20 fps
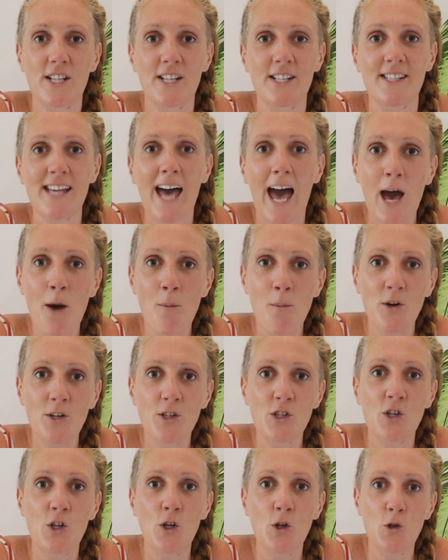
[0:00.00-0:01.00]
is how
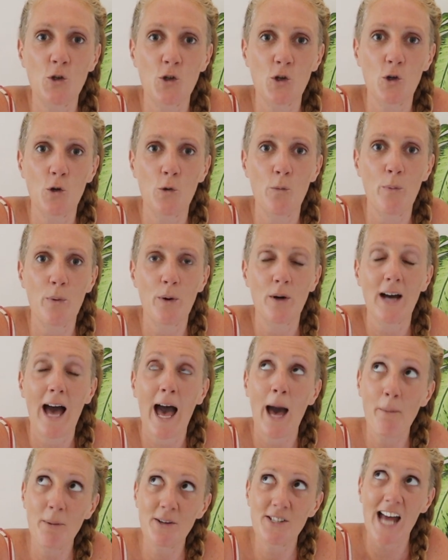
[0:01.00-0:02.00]
much
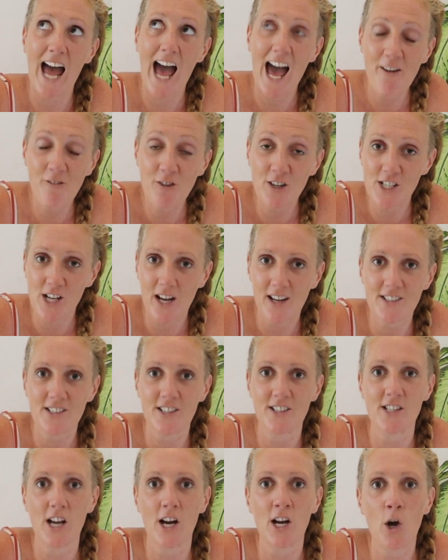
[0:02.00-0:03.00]

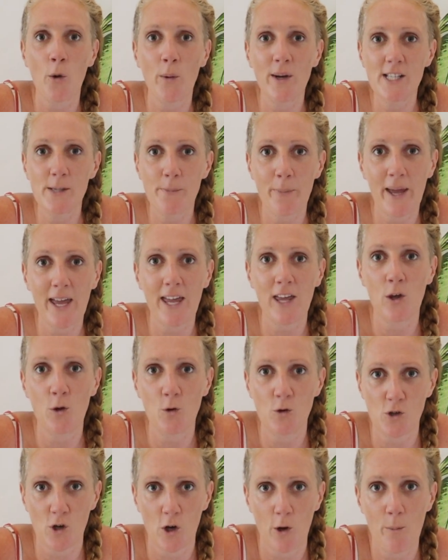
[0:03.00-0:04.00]
advertisers are going to pay
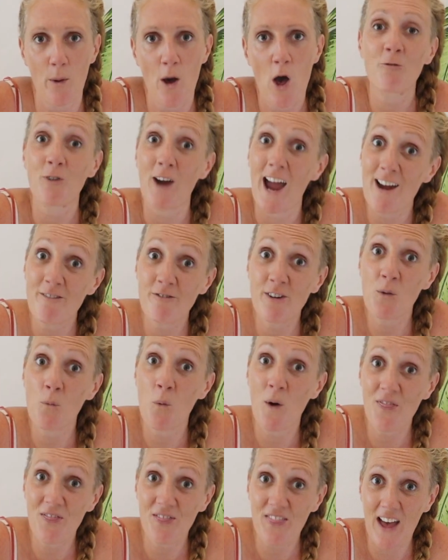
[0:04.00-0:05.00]
YouTube for every
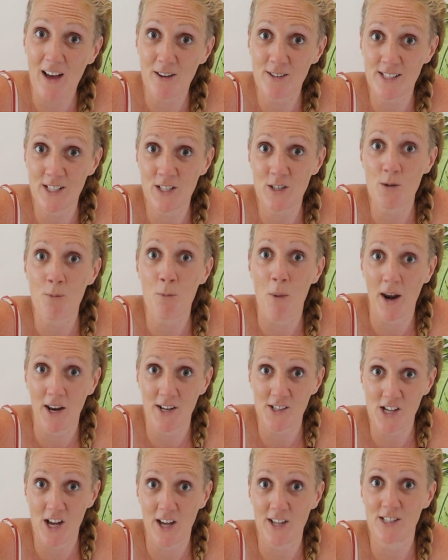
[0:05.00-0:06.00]
1,000
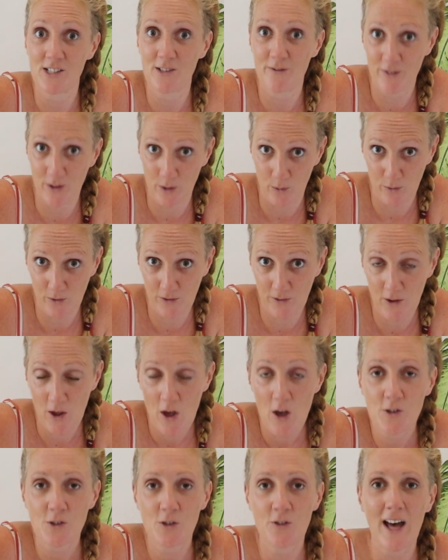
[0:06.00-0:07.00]
monetized views.
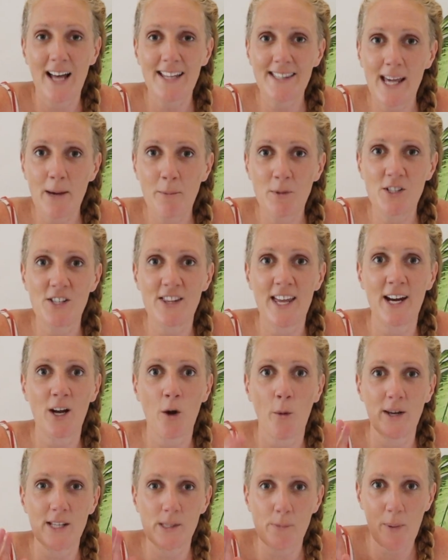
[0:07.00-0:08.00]
So that's how much they're
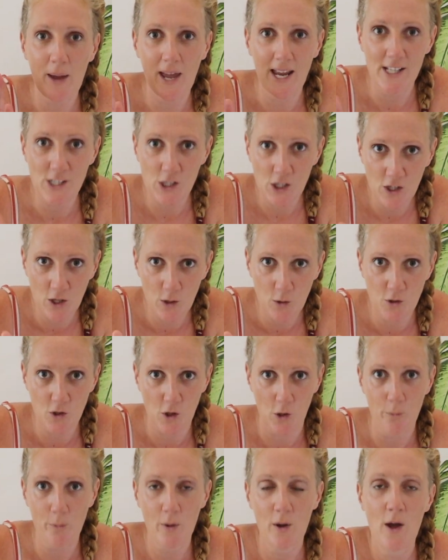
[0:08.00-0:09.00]
going to pay to
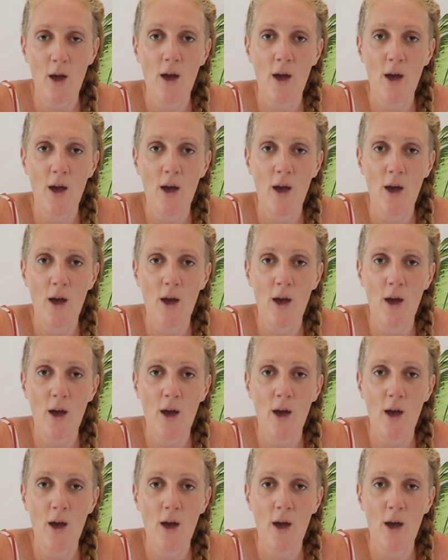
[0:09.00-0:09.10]
YouTube.